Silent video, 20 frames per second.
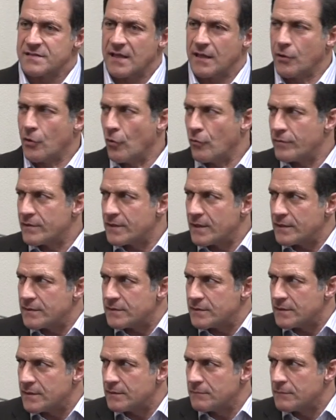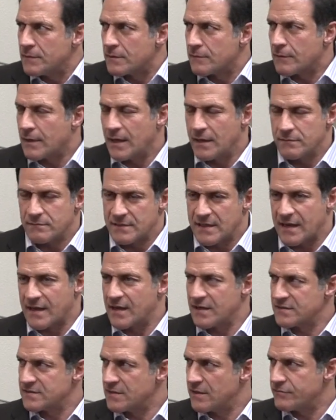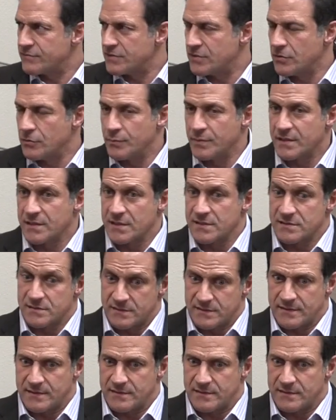like COVID-19, right? That kind of stuff too, because it